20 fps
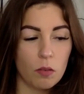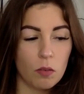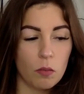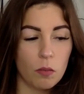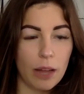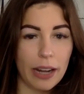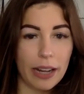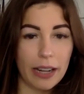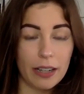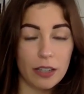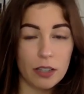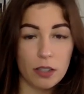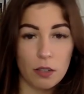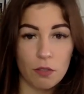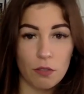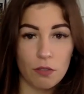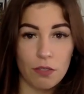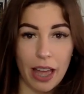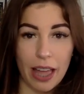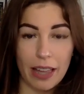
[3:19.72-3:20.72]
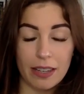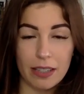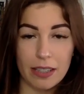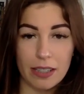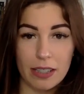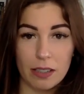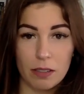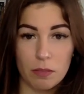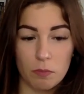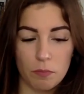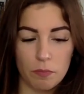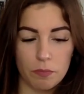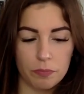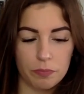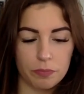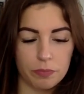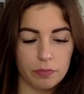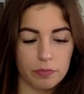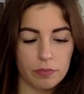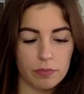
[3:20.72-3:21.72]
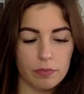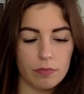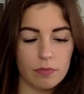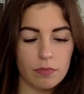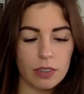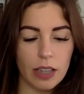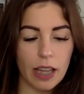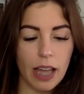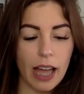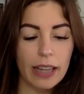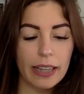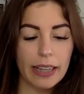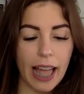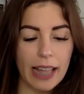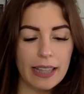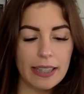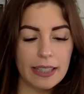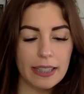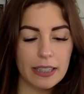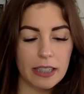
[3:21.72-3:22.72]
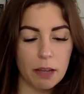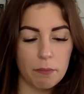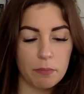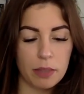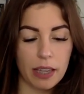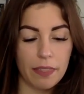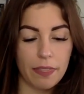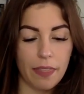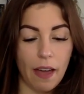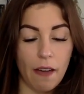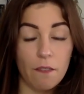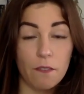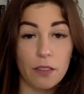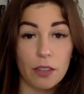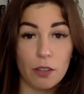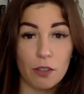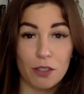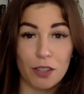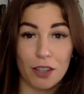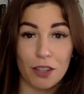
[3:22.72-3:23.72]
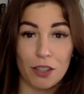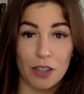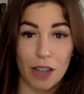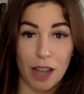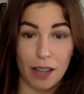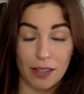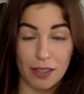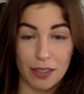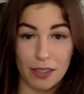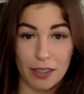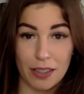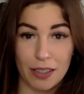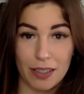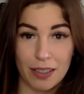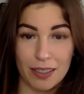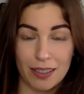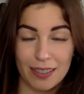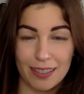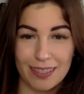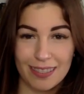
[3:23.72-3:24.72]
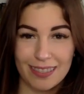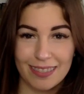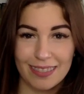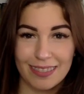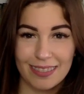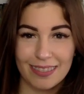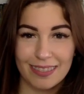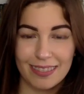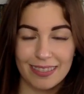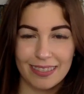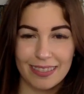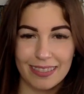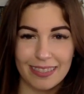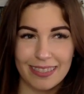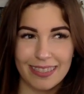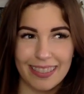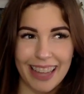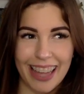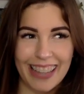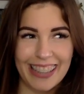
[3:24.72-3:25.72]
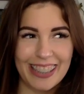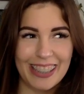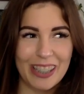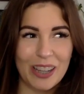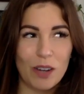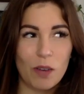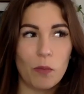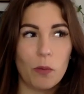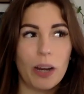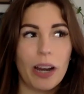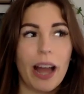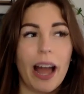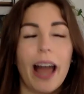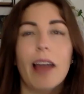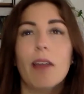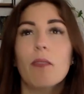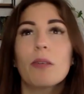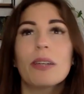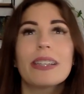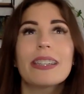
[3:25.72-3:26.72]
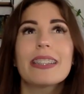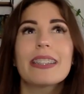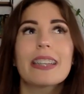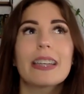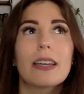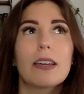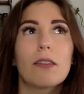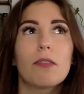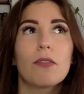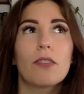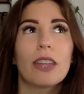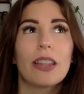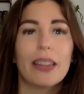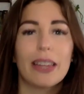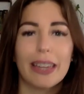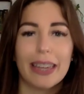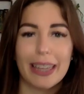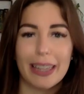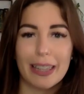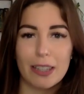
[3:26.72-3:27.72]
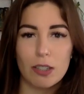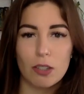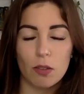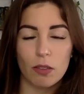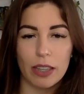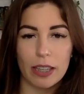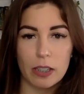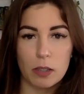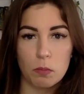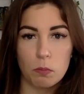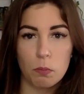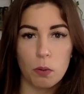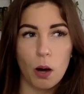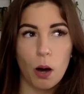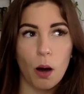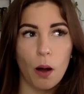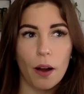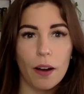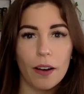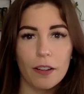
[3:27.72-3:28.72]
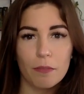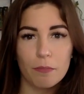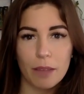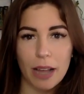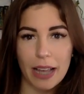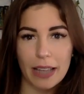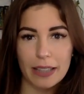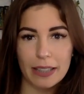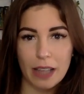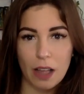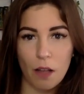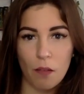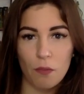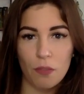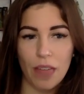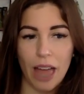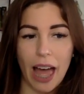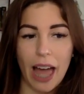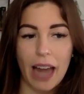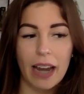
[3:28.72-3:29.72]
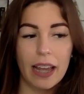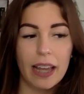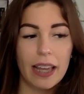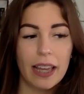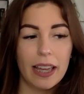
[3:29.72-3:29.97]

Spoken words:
wanting to defend against something that feels unjust. And so when I was feeling into this part of myself that